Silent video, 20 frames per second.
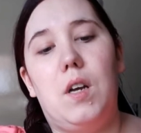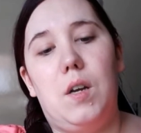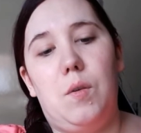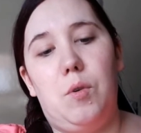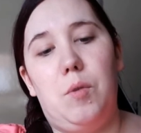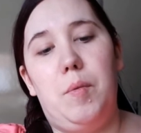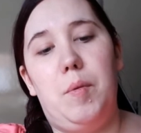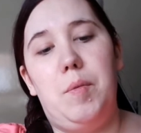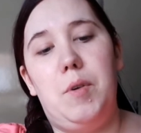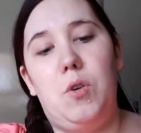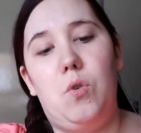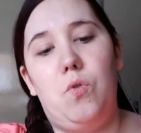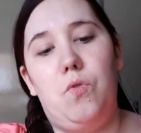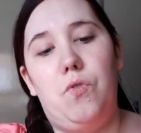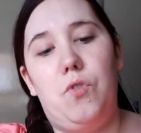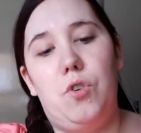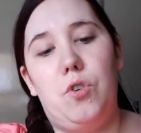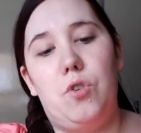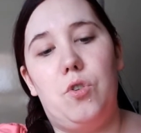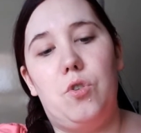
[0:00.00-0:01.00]
Or maybe go
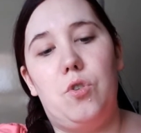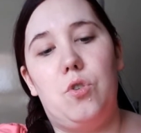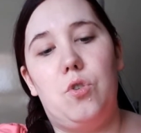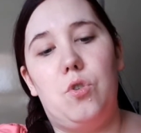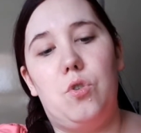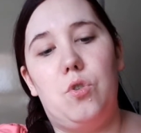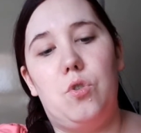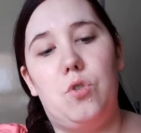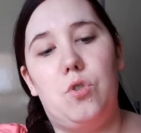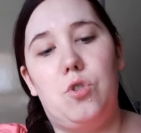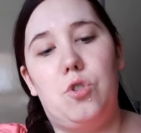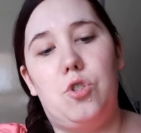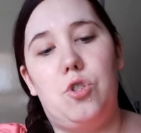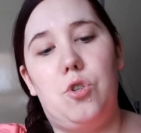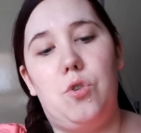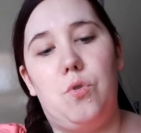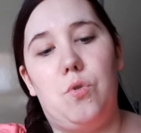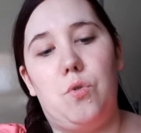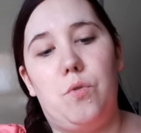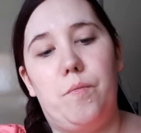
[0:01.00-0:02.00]
for
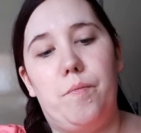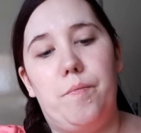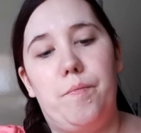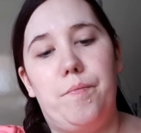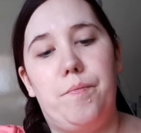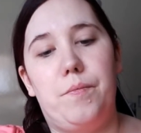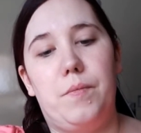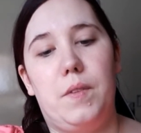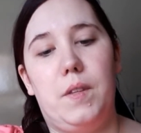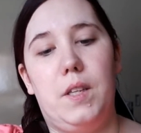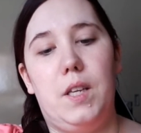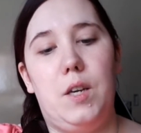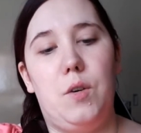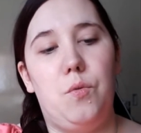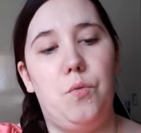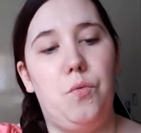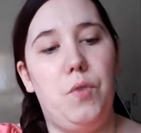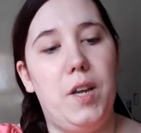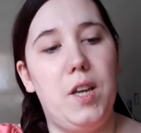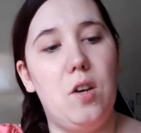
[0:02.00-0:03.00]
2. Now,
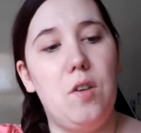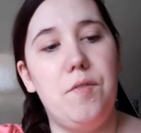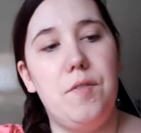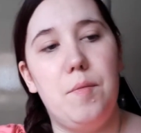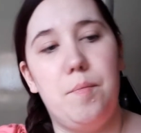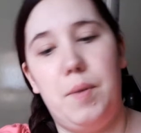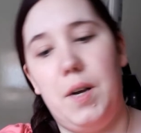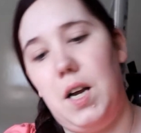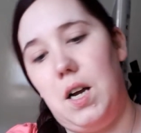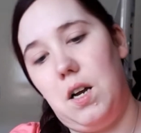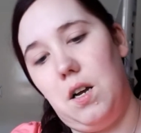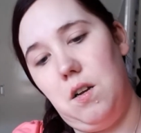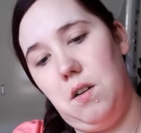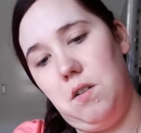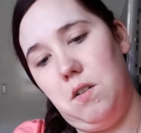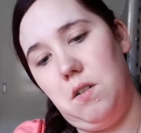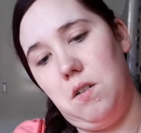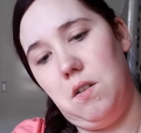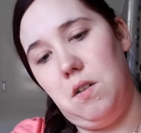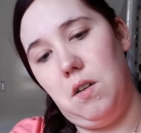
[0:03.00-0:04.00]
right off the
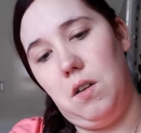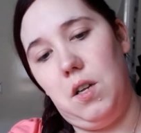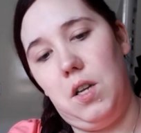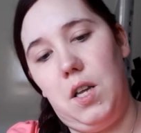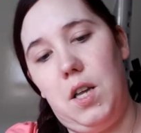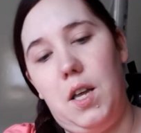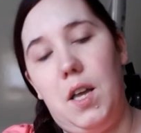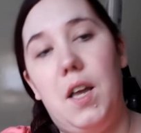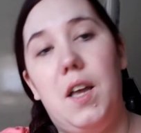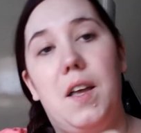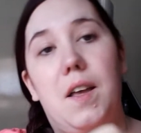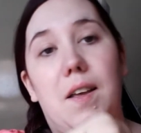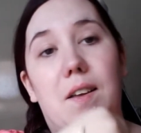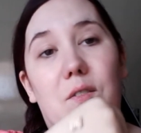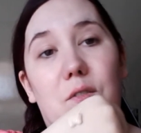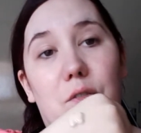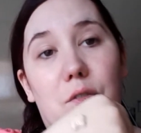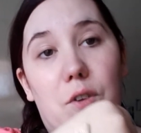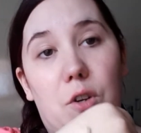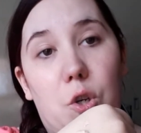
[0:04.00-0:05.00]
bat,
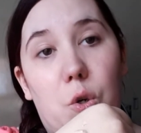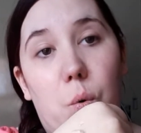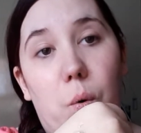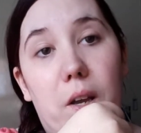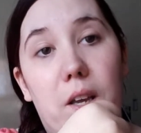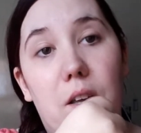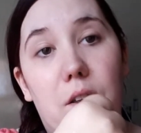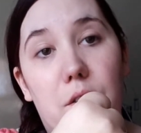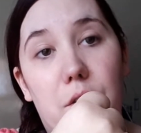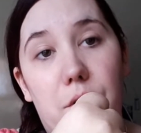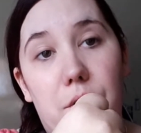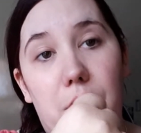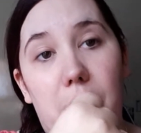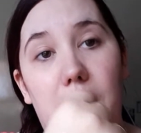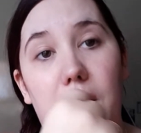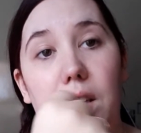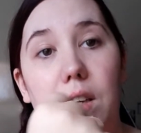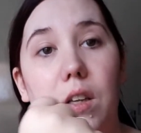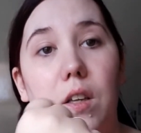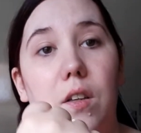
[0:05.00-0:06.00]
quite
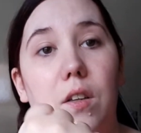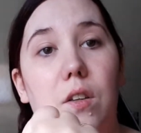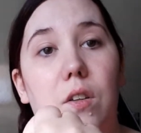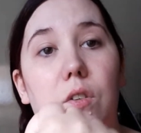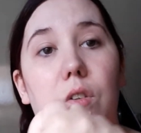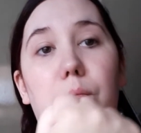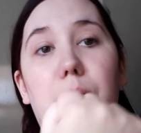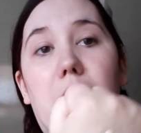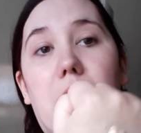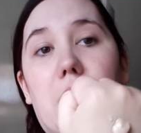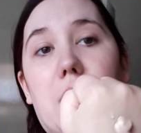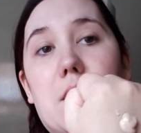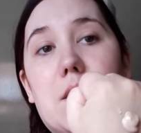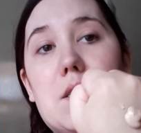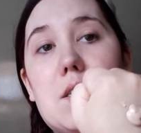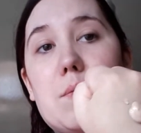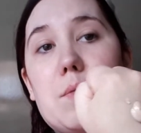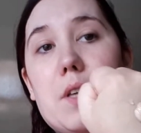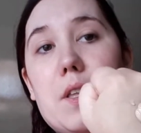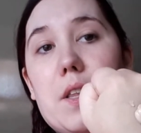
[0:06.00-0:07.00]
thick. You know, my
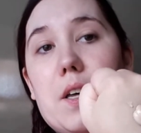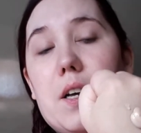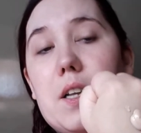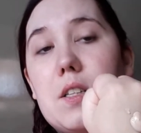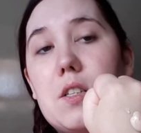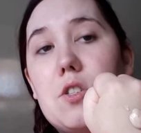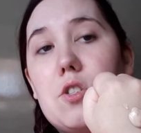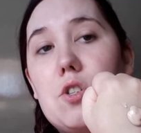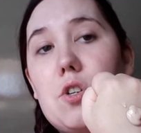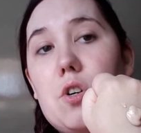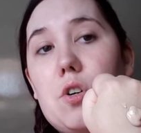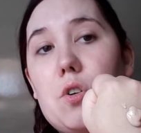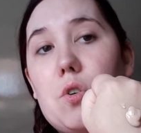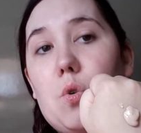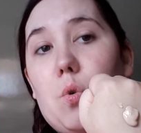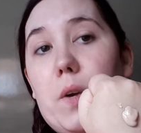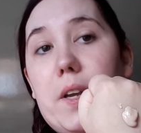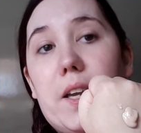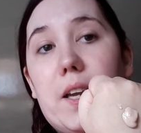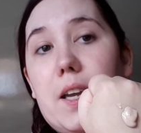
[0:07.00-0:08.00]
hands up like that. It's not
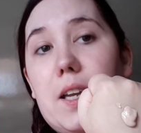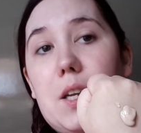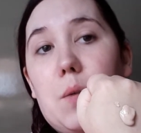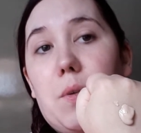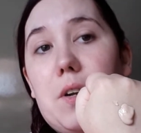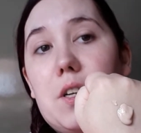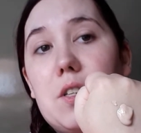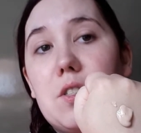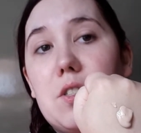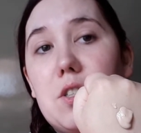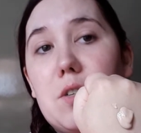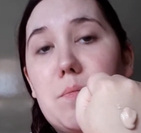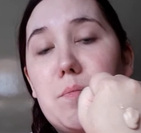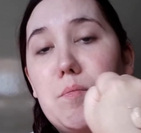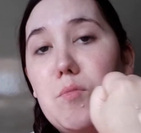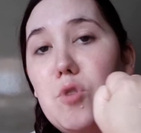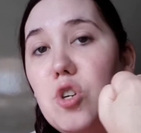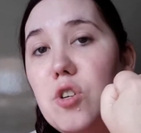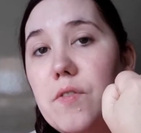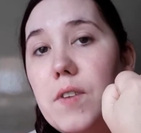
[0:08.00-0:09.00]
going anywhere. It's not
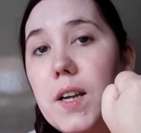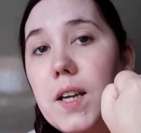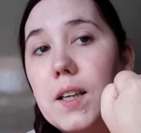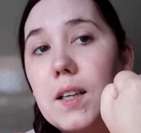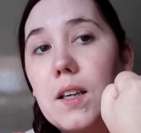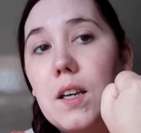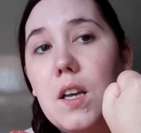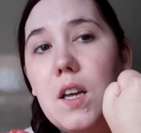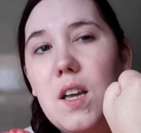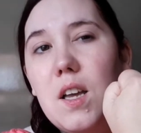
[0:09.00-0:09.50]
moving.